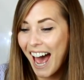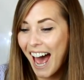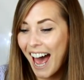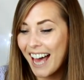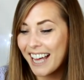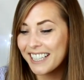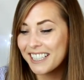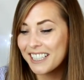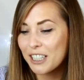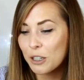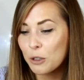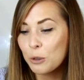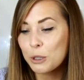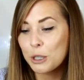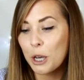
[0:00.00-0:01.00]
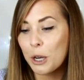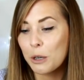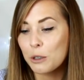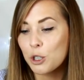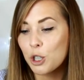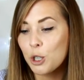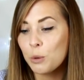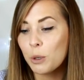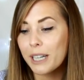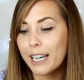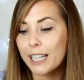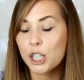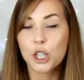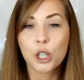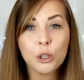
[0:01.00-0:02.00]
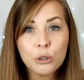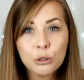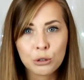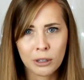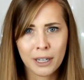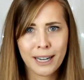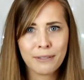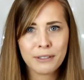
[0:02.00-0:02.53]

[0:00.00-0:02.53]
And also, do you want any children?